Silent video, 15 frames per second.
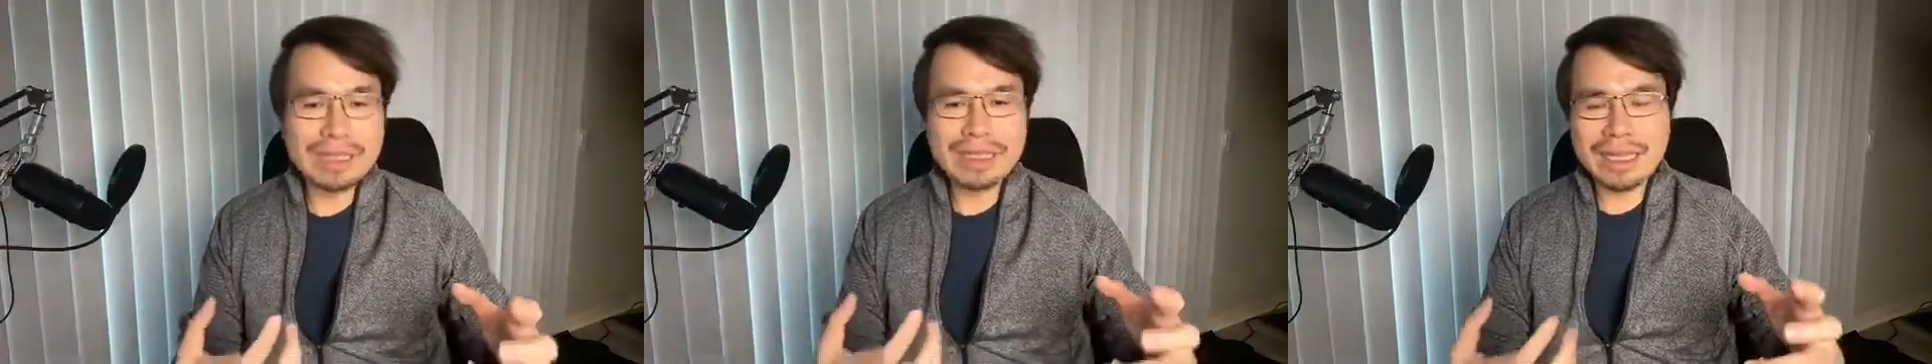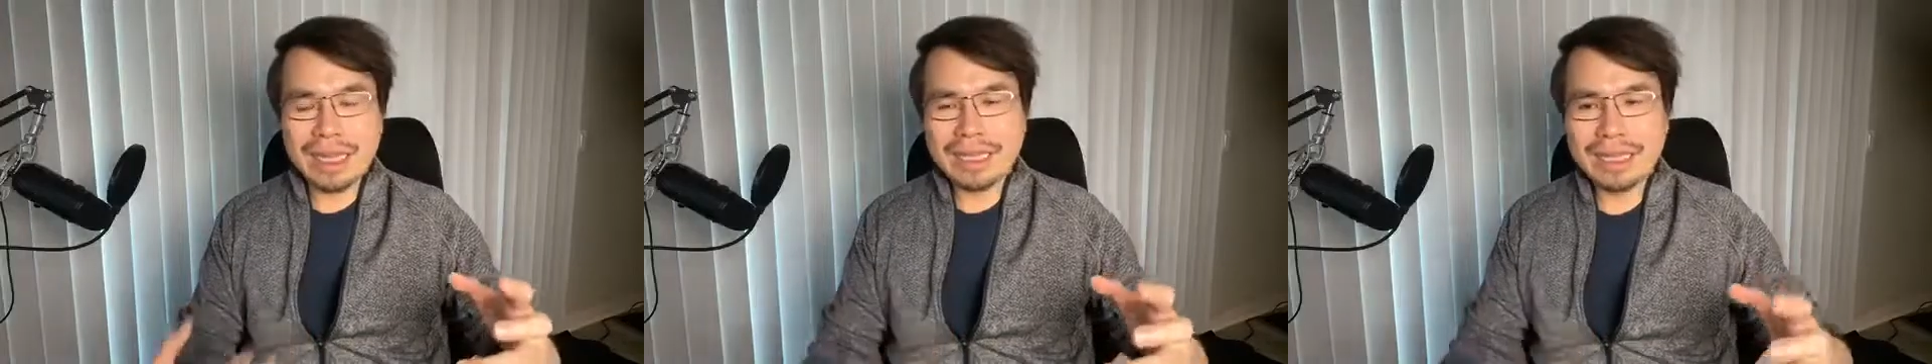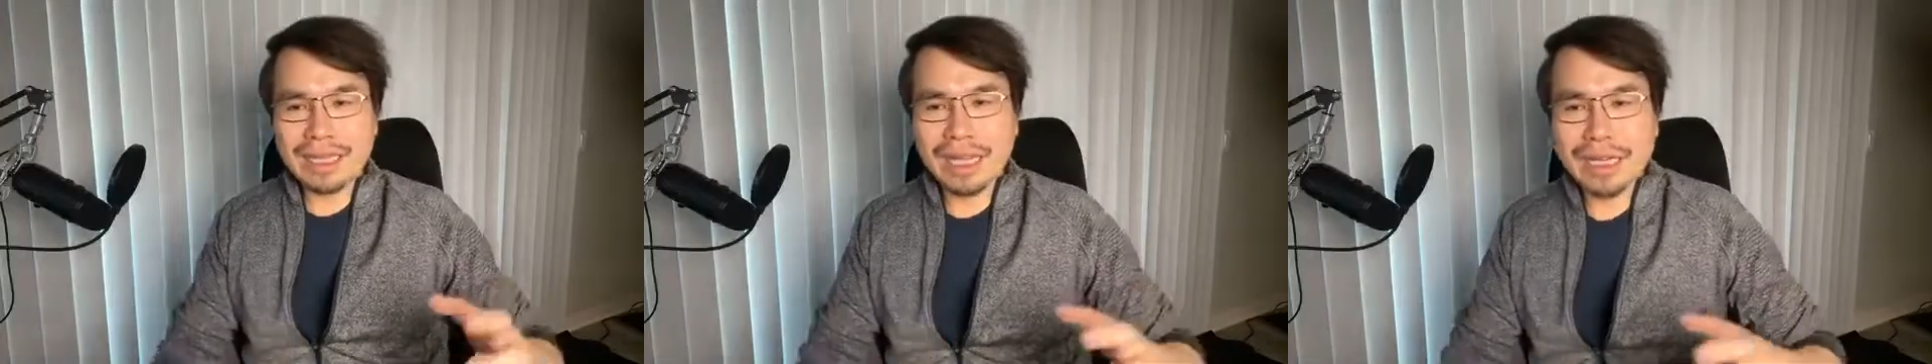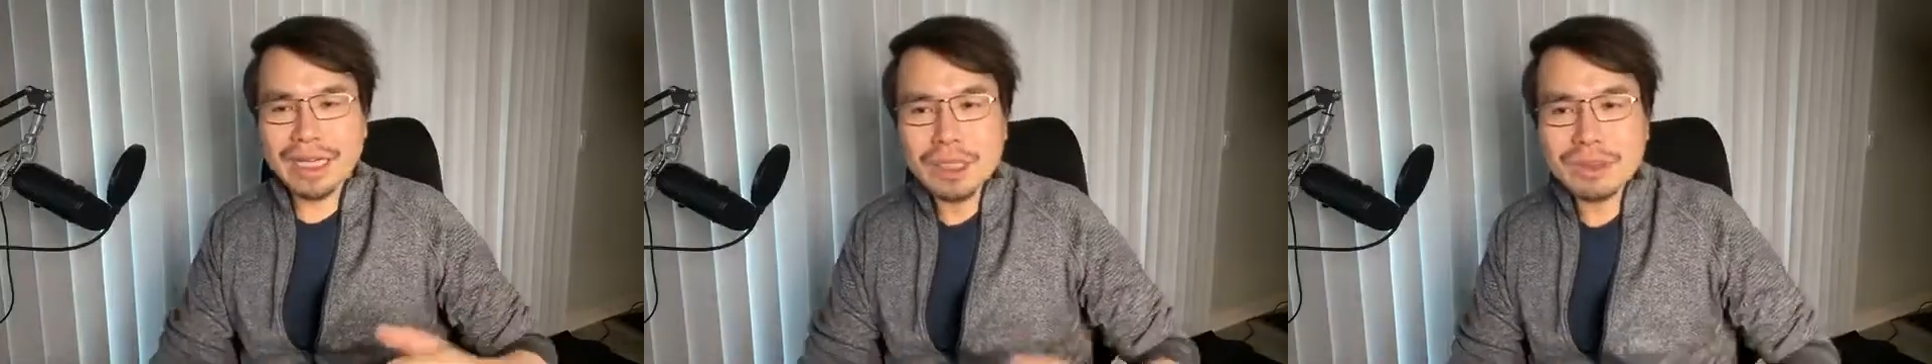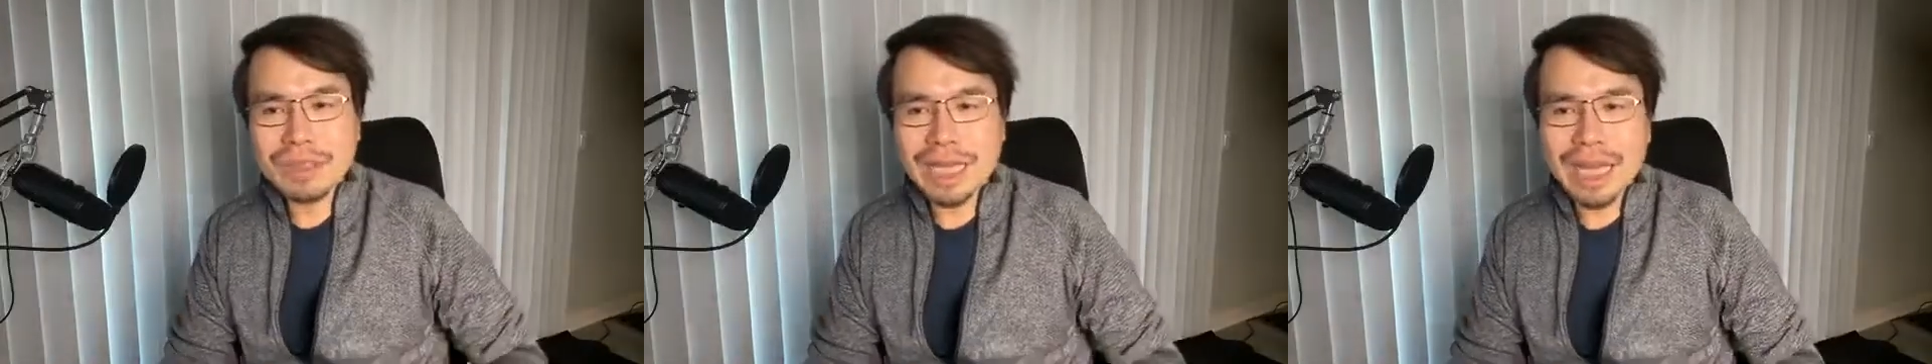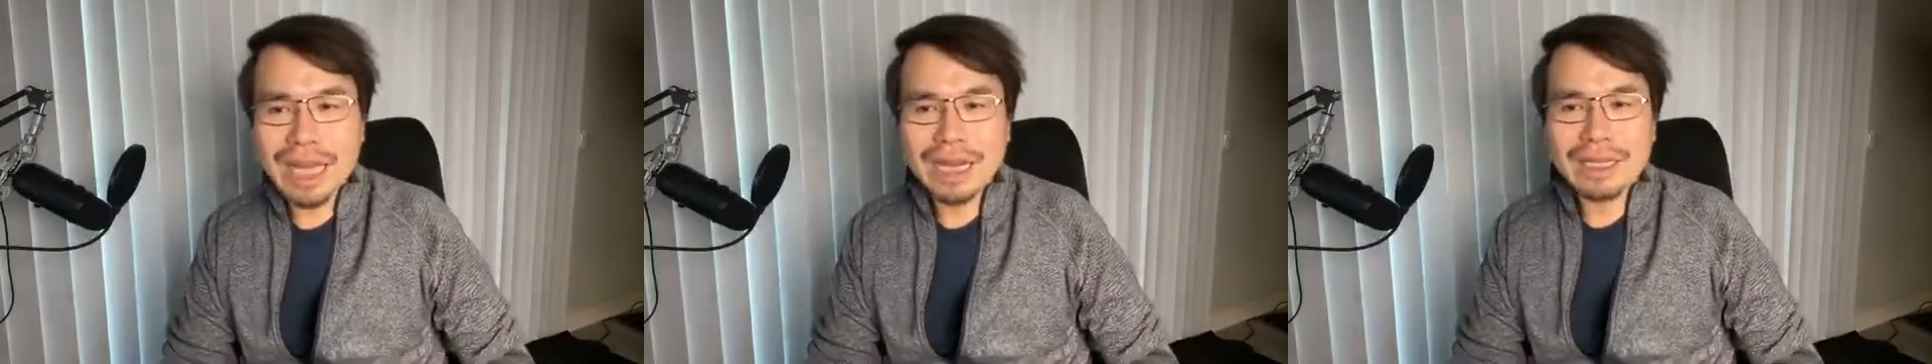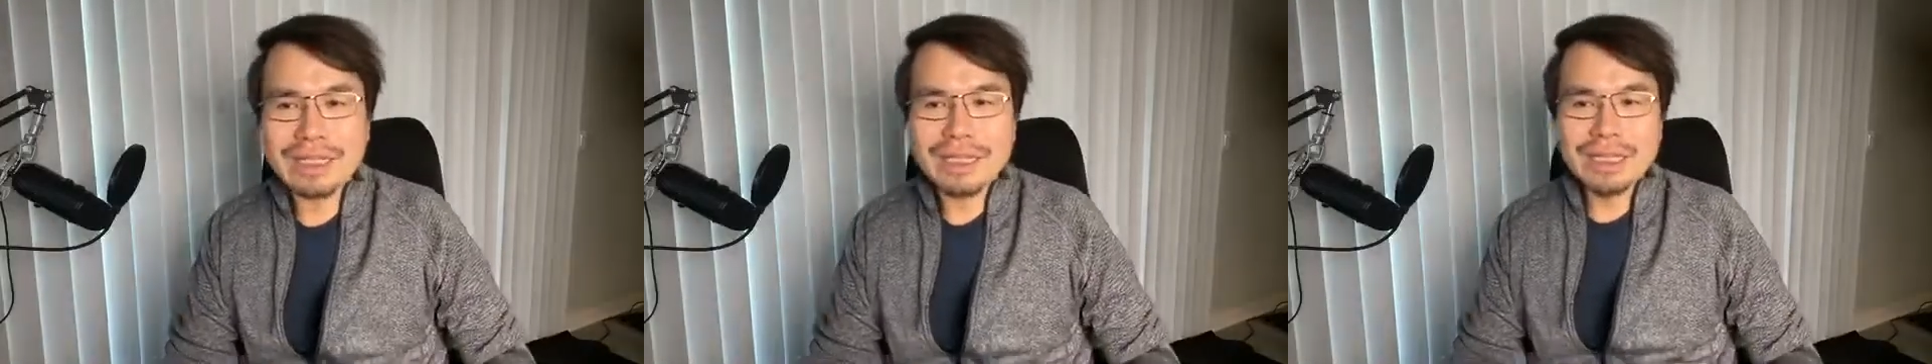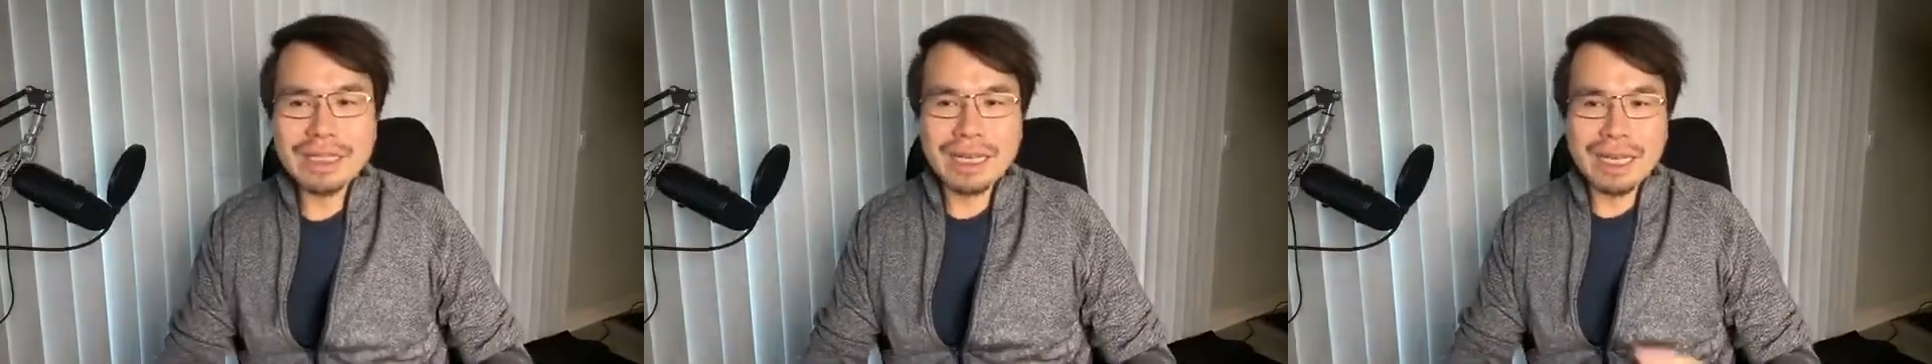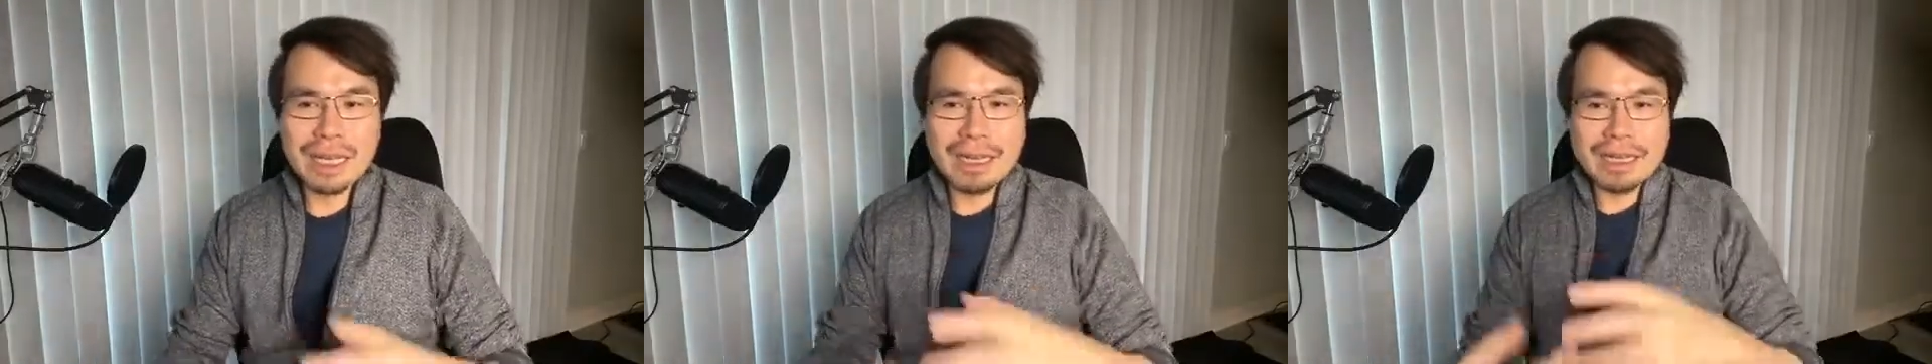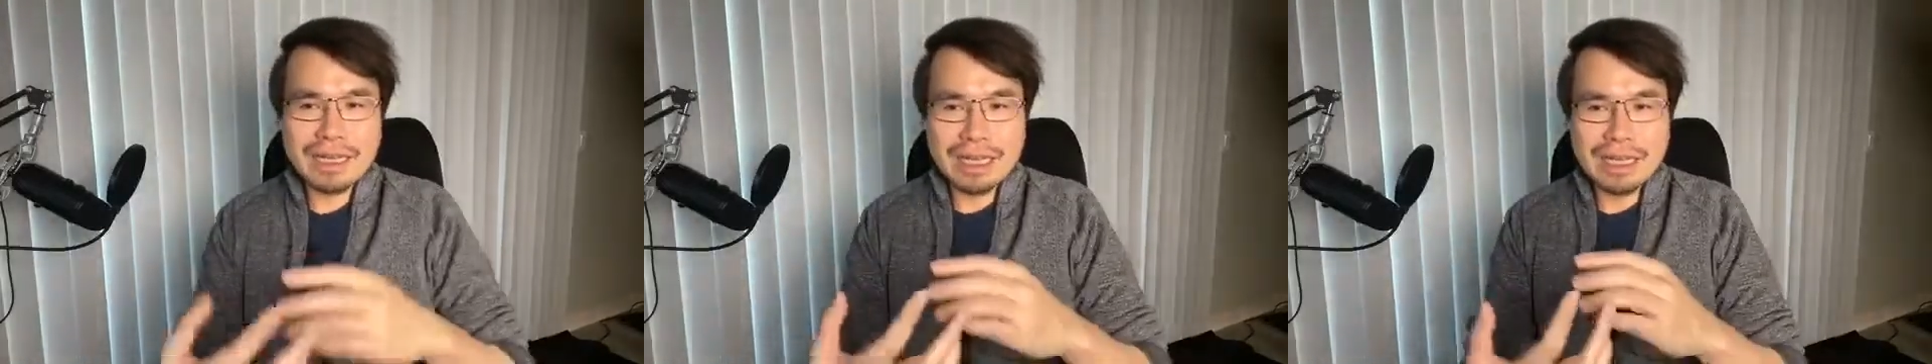getting a kneel down
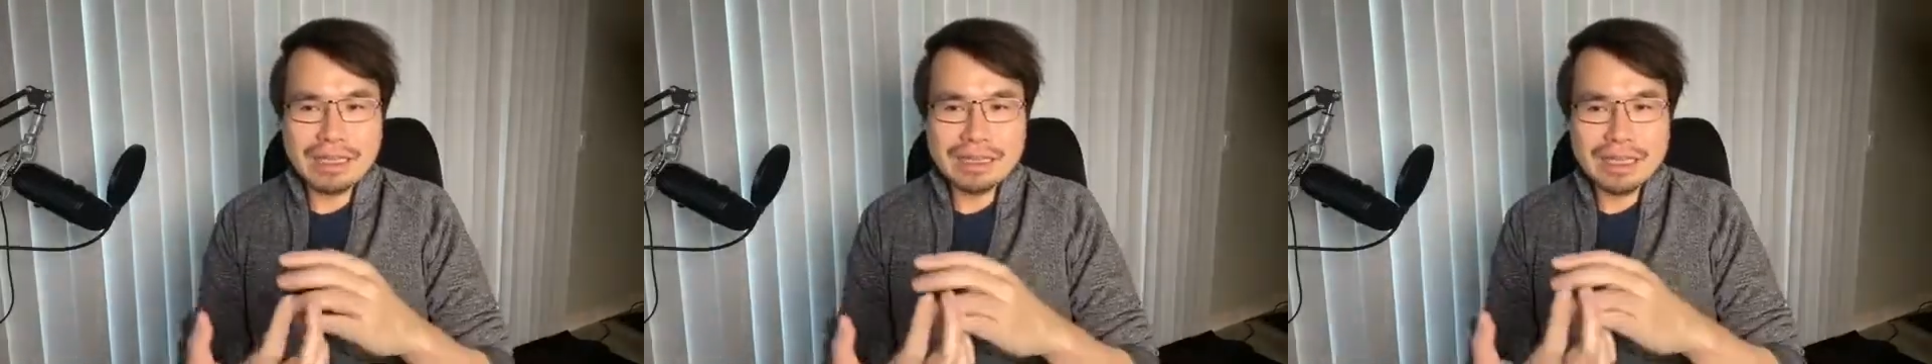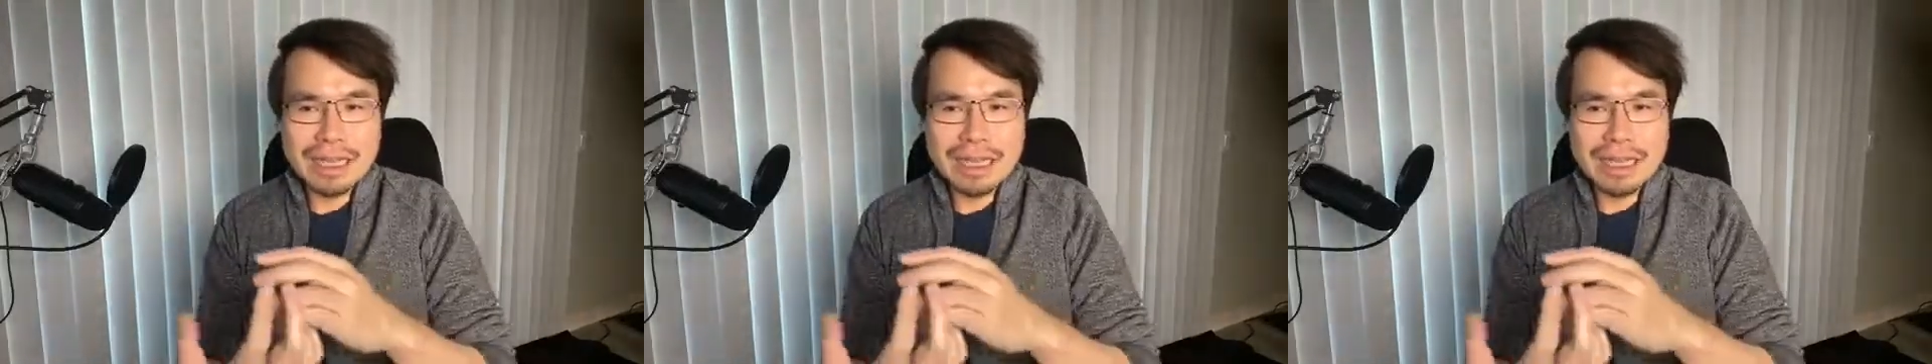and